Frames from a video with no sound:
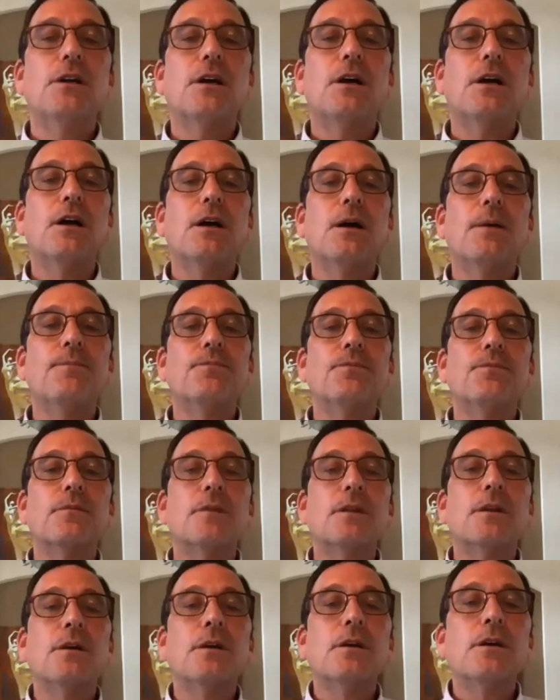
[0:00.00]
Um,
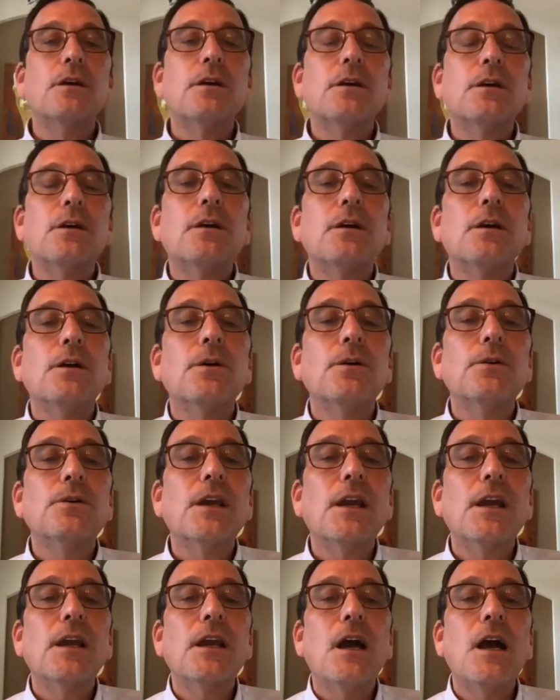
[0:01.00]

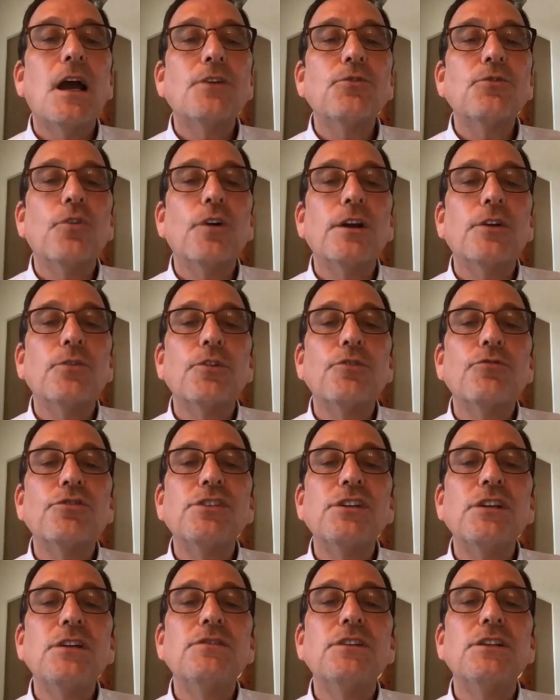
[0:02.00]
okay. Hi, Roy. We
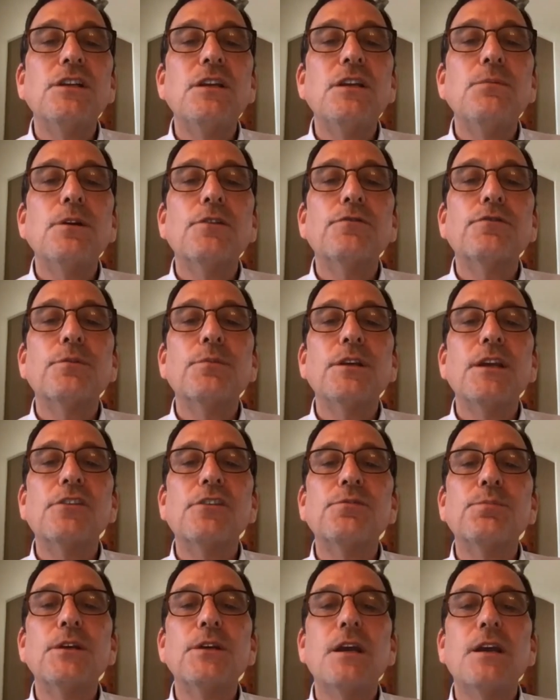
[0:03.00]
received an email from the
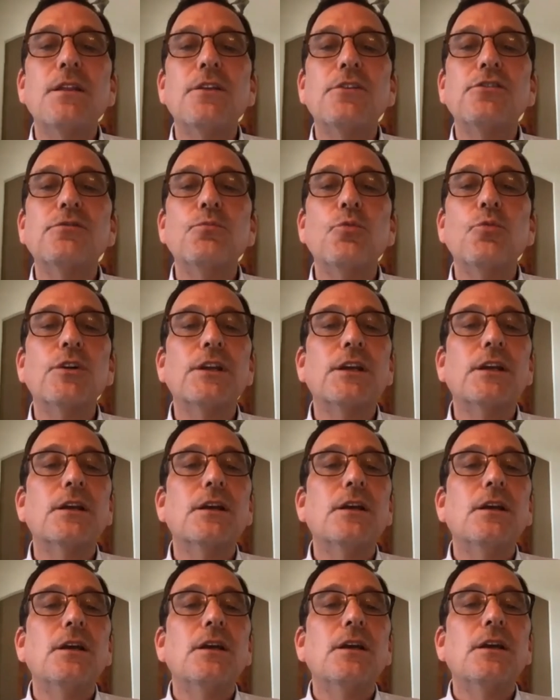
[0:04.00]
SBA this morning.
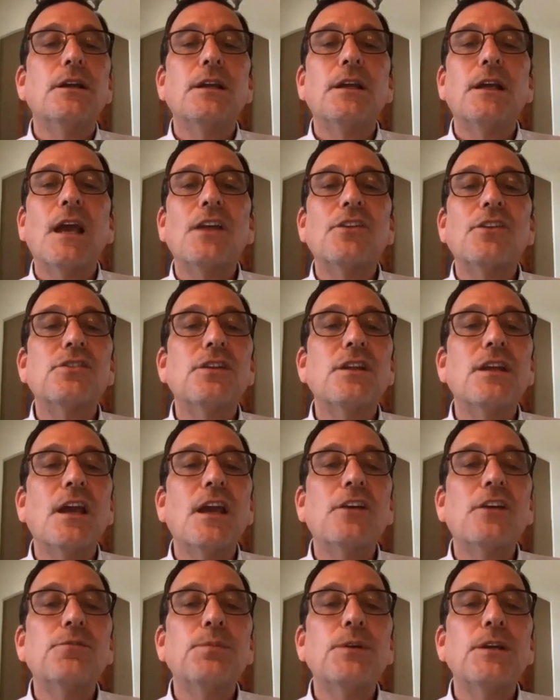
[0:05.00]
Guess the
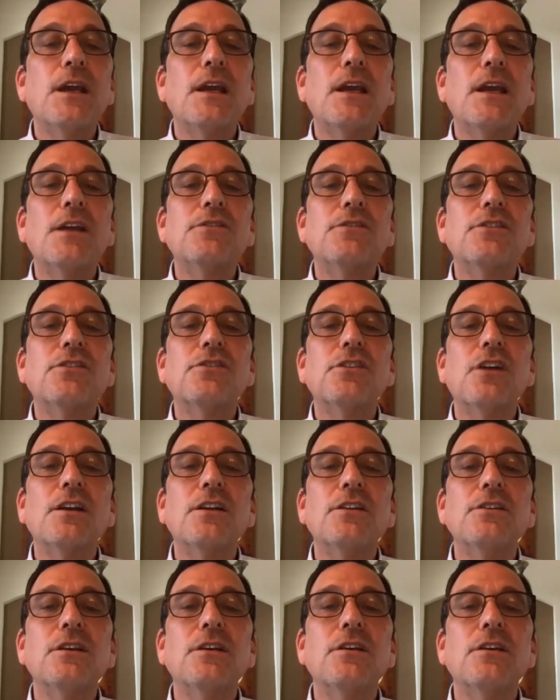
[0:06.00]
SBA has
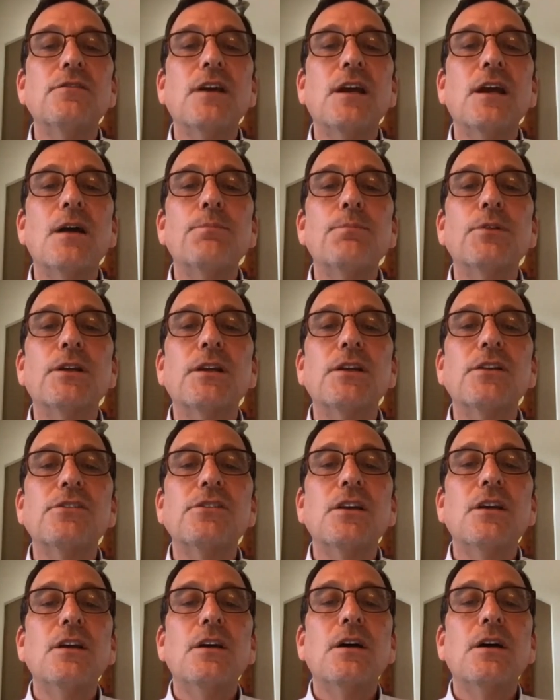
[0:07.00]
decided to give applicants
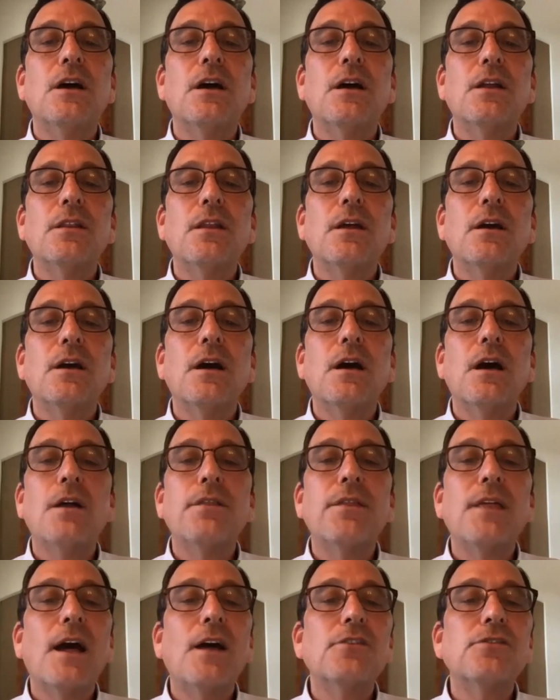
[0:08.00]
a, a
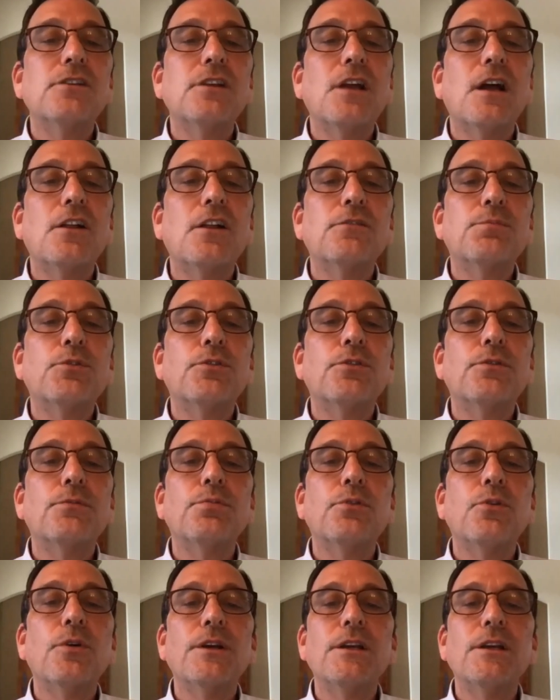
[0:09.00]
thousand dollars per
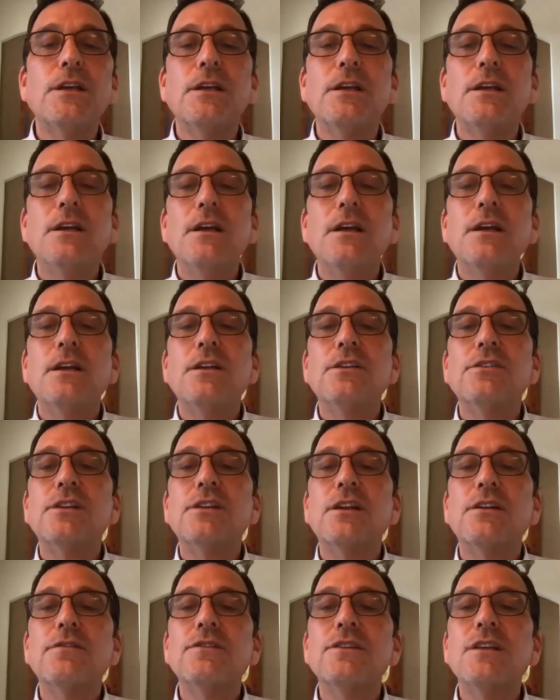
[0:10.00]
employee
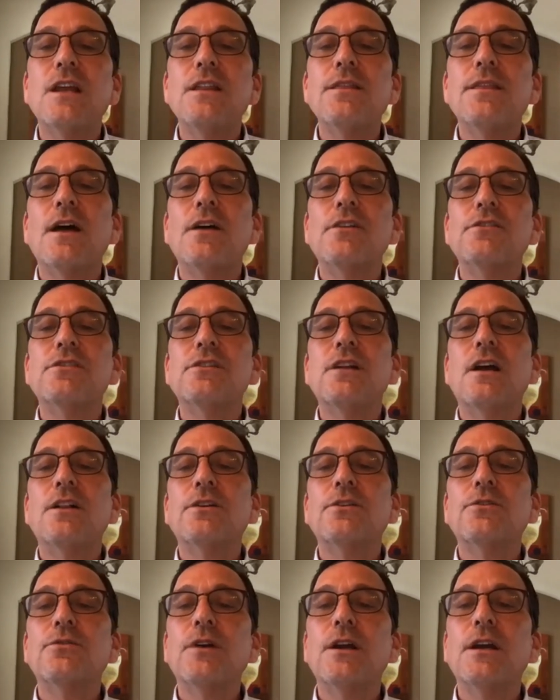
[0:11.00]
instead of ten thousand dollar
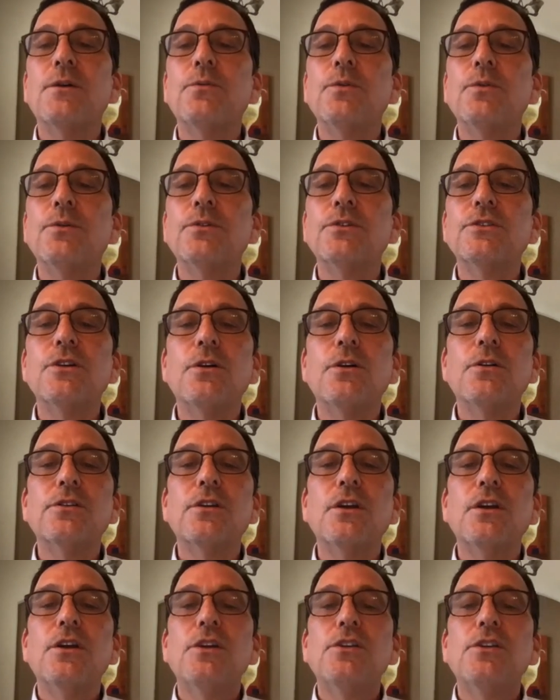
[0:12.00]
grant. We were told.
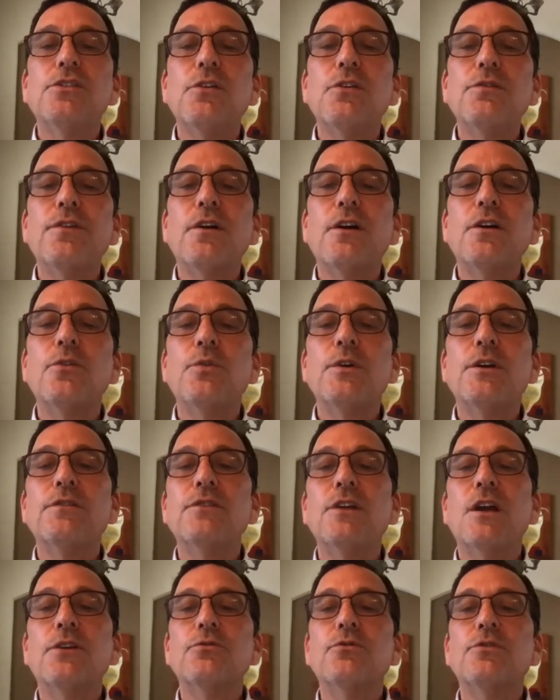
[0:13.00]
So far, we have
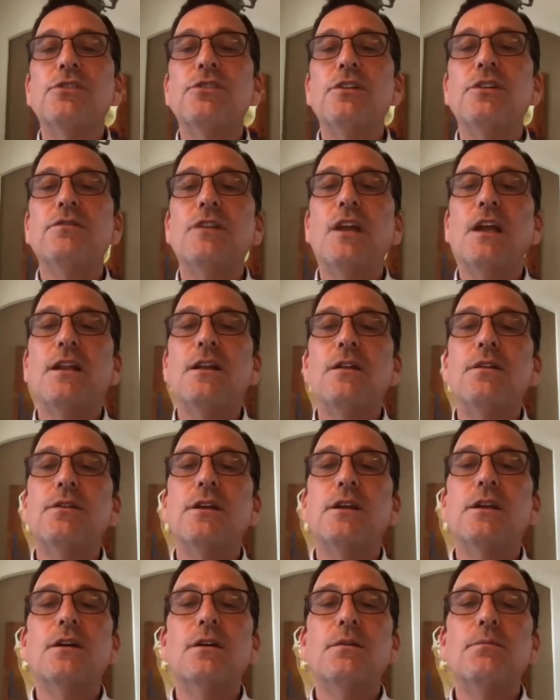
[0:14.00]
not received
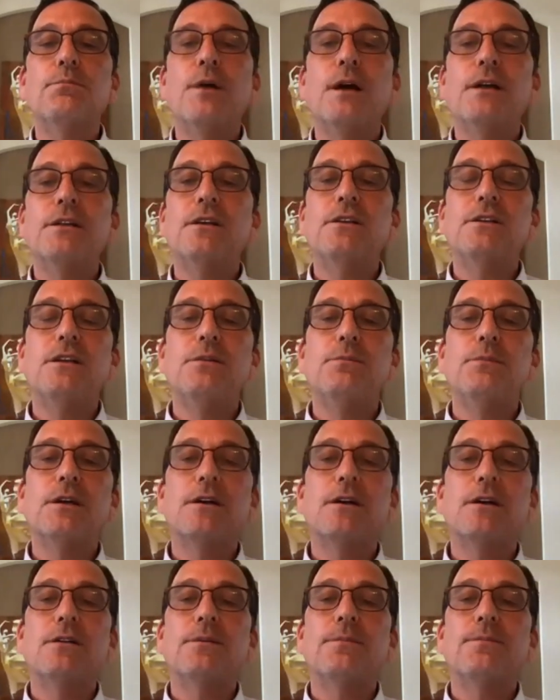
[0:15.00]
anything but an email.
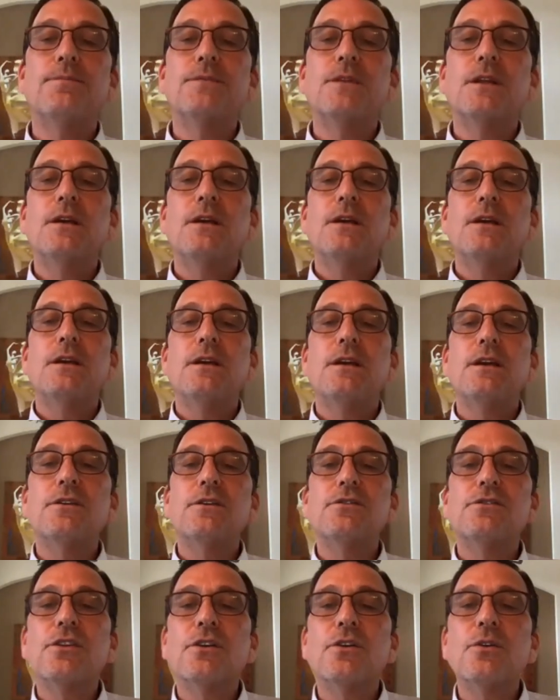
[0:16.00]

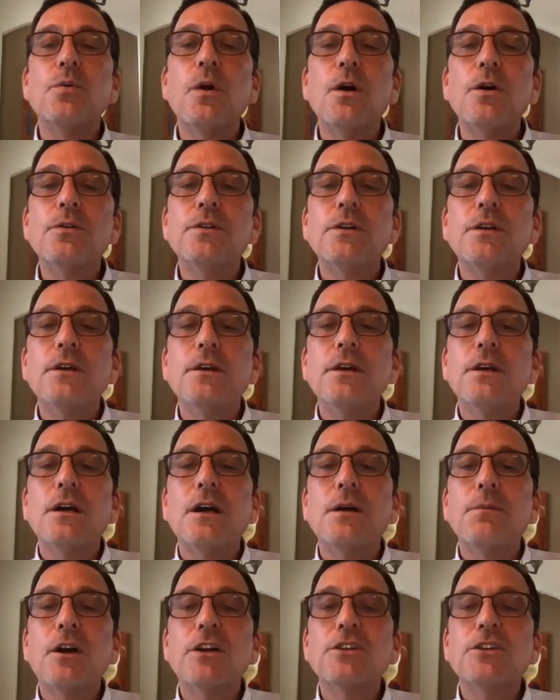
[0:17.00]
Here's the quote
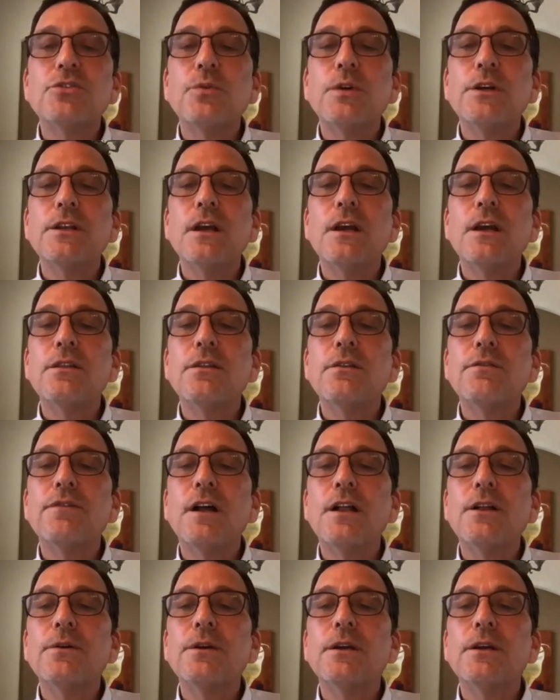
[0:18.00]
on March 29th, the
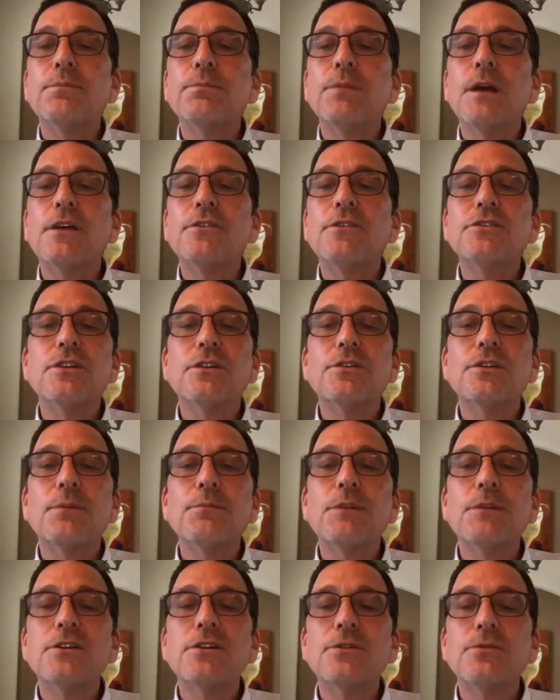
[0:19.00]
following passage, okay, I'm
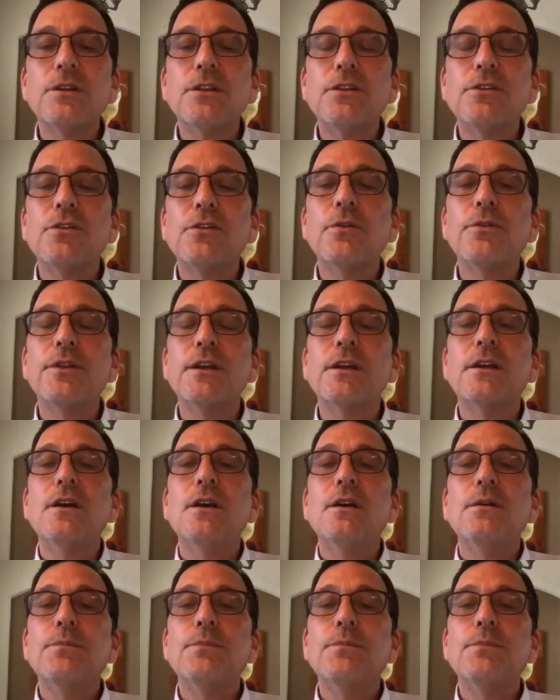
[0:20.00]
not going to read this whole thing, mm-hmm.